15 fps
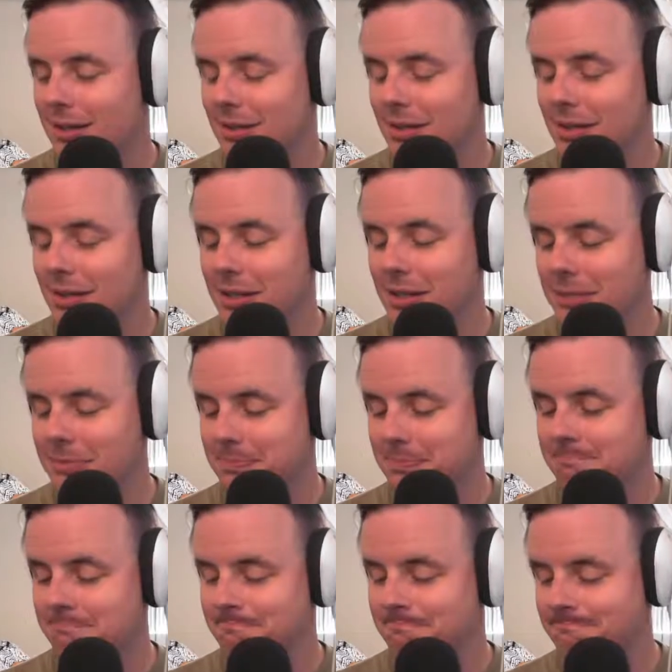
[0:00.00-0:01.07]
I
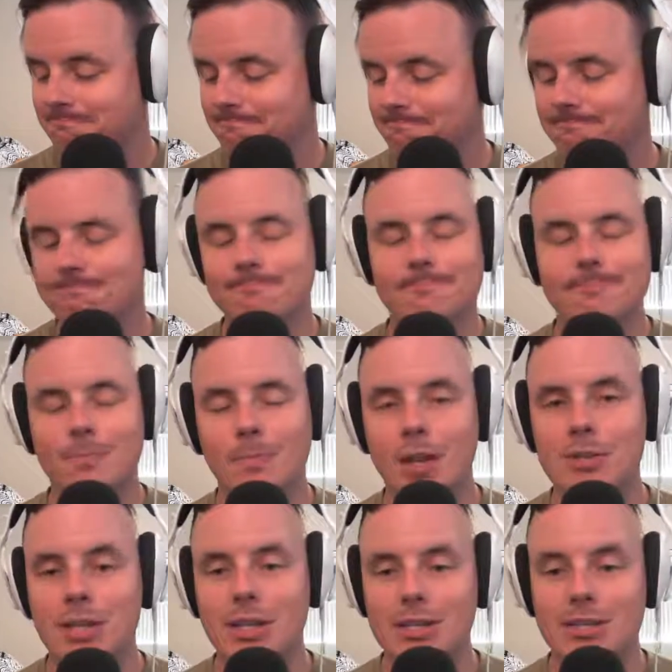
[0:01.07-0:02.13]

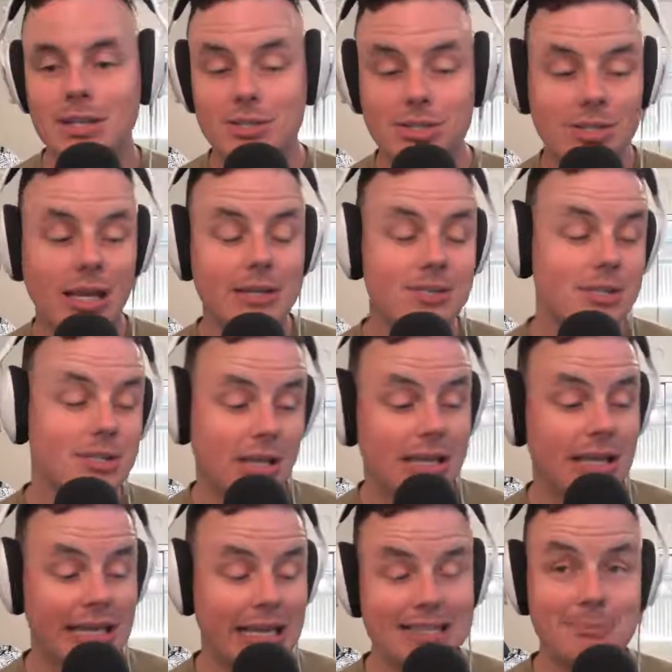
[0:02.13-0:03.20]

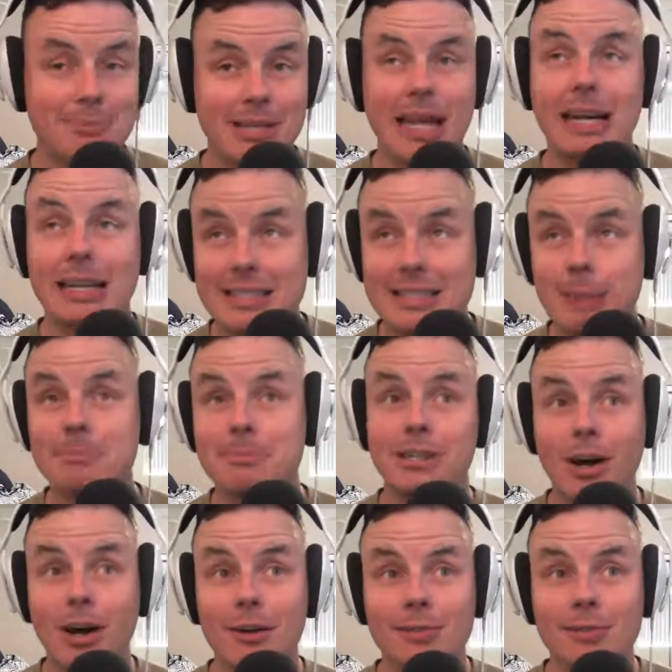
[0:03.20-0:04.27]
just
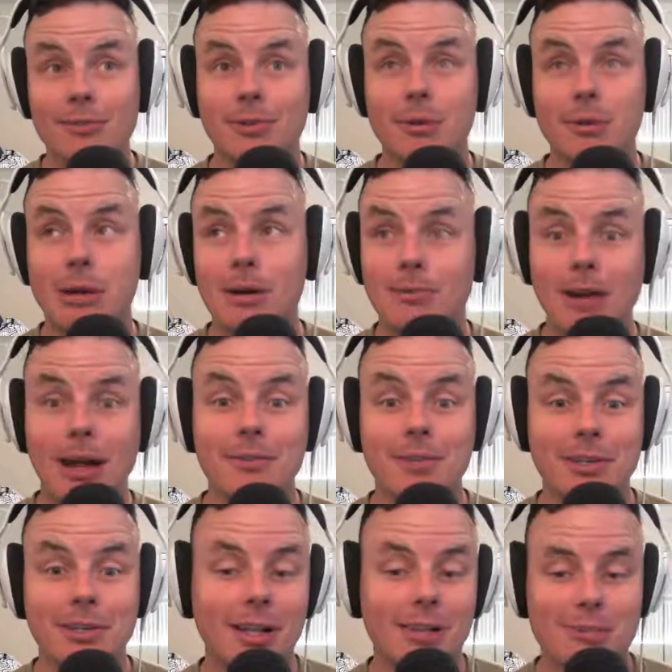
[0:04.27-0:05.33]
accepted an offer for about
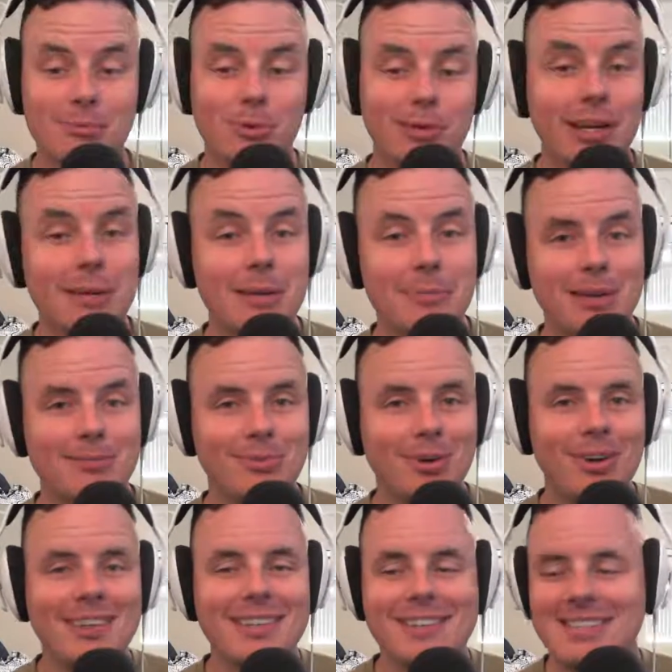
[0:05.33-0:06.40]
$500 more than I paid
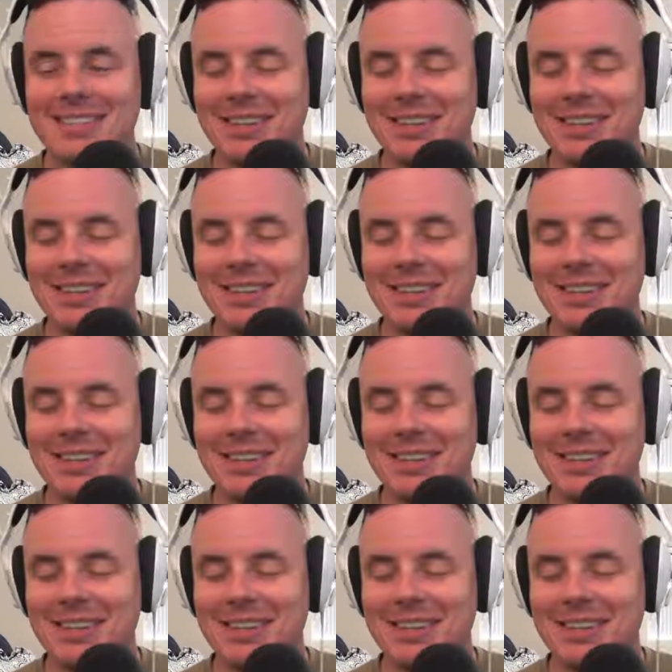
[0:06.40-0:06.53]
for it.